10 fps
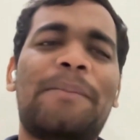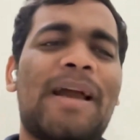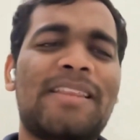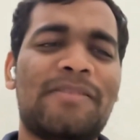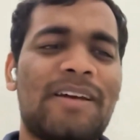
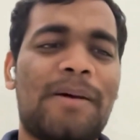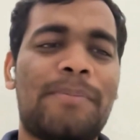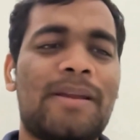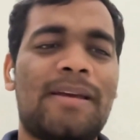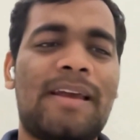by the
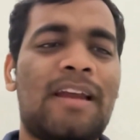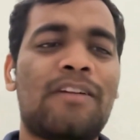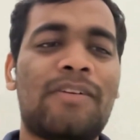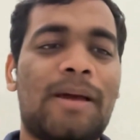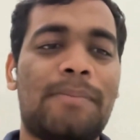end
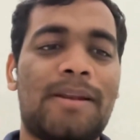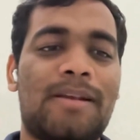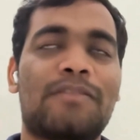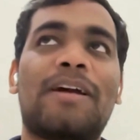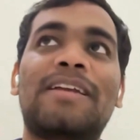of April.
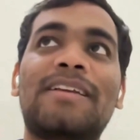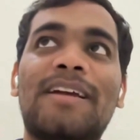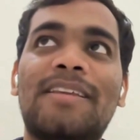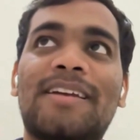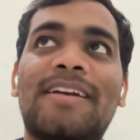So I didn't
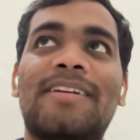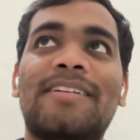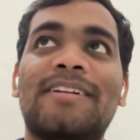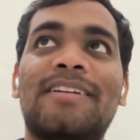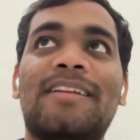get the GATE
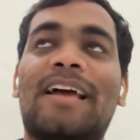result.